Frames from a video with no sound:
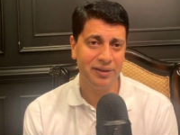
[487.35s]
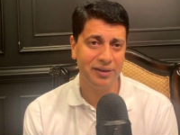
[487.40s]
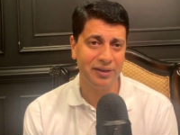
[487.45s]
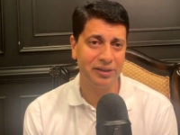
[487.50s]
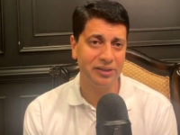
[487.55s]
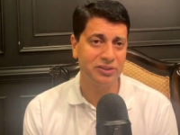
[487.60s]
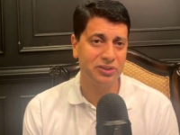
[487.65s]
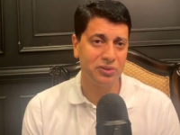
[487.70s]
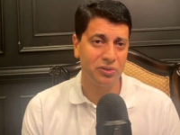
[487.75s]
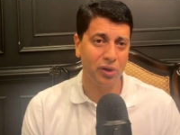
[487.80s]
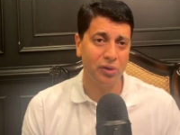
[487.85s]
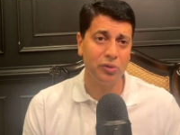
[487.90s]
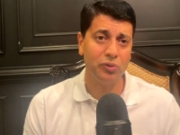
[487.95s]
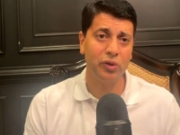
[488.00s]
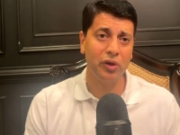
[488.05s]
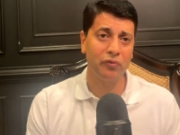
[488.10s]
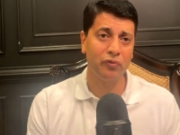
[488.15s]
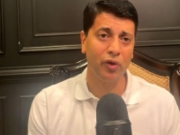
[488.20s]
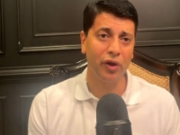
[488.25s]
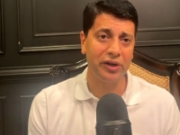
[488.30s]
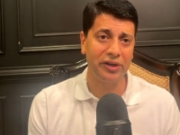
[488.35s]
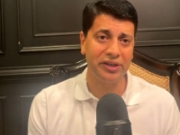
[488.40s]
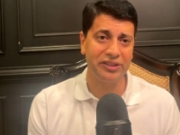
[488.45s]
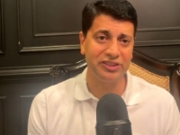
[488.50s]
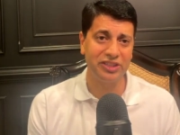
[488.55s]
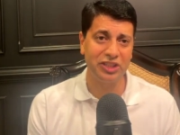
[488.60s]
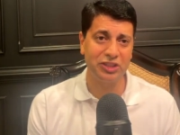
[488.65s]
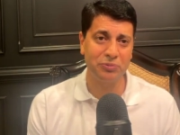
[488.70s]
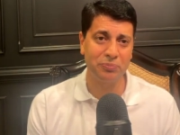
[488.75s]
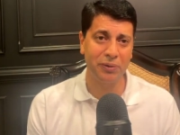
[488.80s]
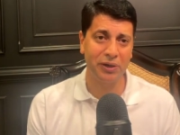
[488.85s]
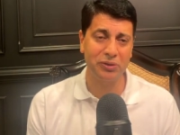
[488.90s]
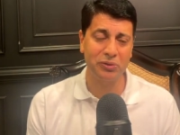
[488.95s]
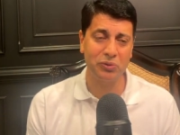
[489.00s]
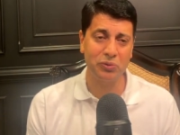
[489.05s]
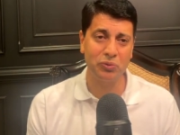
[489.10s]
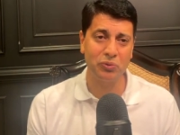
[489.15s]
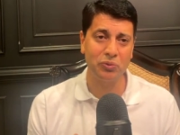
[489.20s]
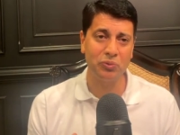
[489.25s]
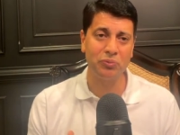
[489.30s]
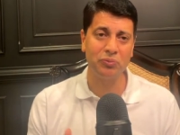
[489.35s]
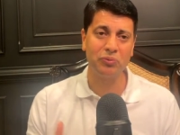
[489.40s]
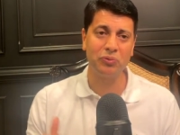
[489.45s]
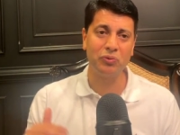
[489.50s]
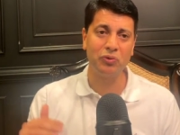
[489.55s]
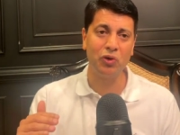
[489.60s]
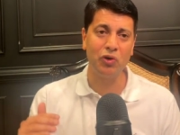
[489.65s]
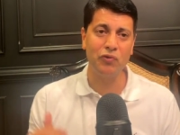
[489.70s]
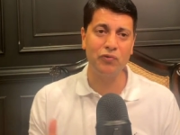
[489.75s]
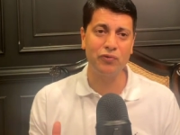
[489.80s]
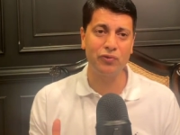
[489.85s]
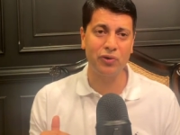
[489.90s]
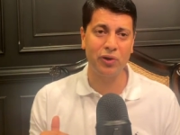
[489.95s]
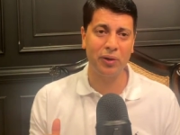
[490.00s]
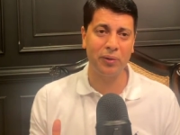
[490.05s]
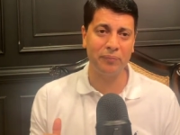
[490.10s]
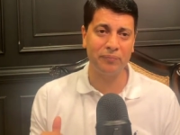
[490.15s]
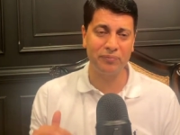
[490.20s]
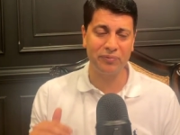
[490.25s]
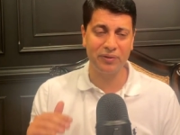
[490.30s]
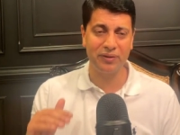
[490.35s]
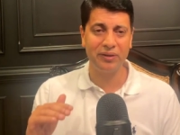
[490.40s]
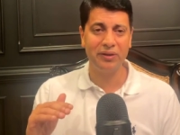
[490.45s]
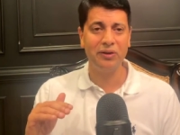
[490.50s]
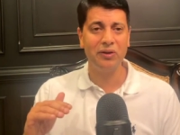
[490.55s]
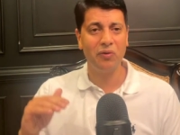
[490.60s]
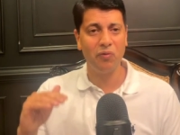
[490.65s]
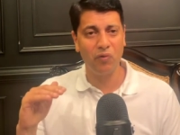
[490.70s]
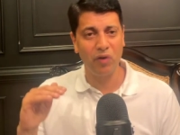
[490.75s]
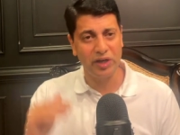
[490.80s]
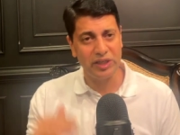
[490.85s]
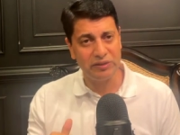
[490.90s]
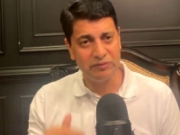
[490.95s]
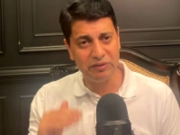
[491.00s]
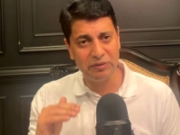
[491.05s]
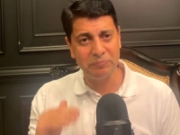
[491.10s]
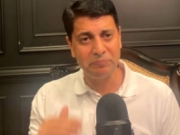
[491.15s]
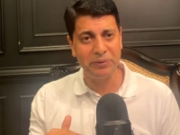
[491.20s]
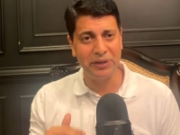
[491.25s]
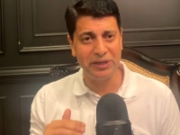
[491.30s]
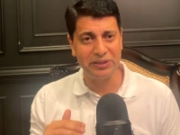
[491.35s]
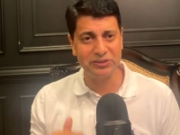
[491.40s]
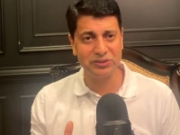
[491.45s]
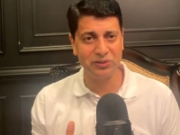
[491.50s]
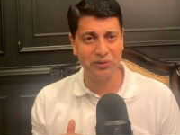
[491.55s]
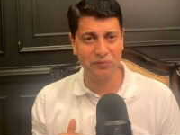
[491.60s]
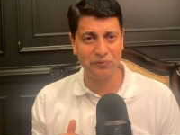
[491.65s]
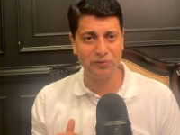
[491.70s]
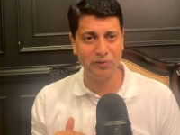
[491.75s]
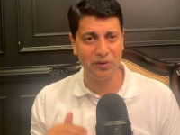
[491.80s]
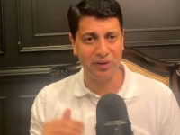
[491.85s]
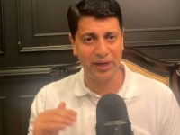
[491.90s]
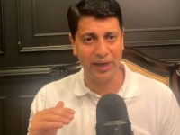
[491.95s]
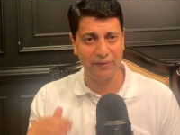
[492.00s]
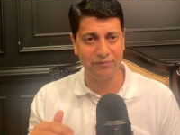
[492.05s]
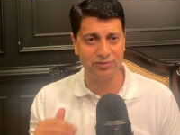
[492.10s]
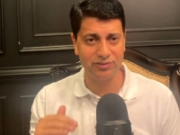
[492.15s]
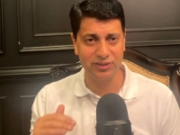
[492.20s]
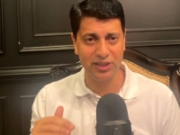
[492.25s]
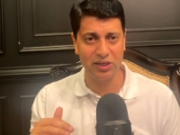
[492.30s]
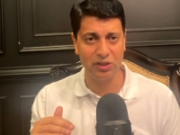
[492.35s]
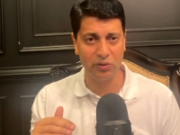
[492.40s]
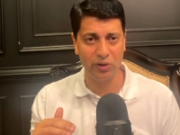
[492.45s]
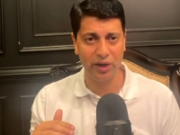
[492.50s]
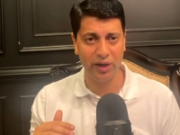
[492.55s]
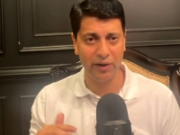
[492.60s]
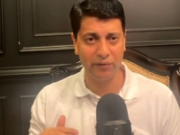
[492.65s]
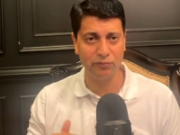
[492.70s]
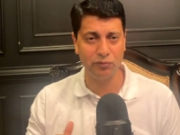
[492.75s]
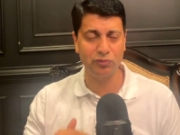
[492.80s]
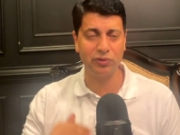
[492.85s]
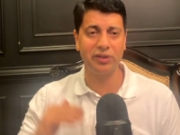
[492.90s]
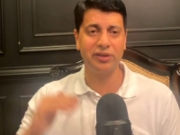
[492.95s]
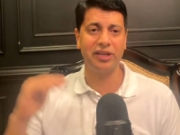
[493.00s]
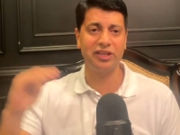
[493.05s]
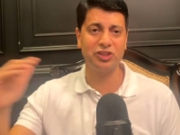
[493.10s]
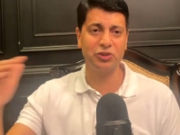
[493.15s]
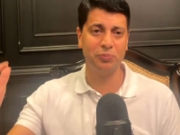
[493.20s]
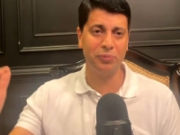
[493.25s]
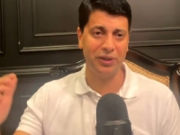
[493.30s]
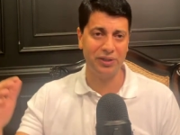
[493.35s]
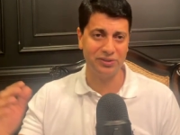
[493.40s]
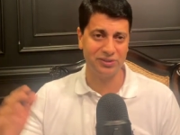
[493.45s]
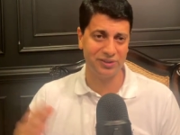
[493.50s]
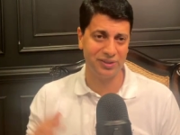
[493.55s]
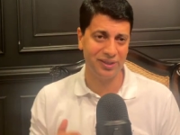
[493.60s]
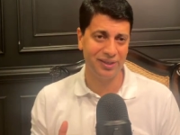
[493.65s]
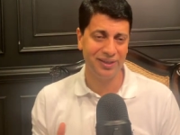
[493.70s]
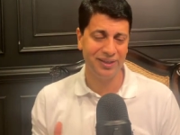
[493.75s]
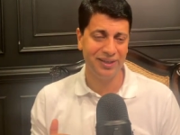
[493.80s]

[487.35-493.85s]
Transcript: it is not to avoid disease but to go from whatever base of your lifestyle you have to the next base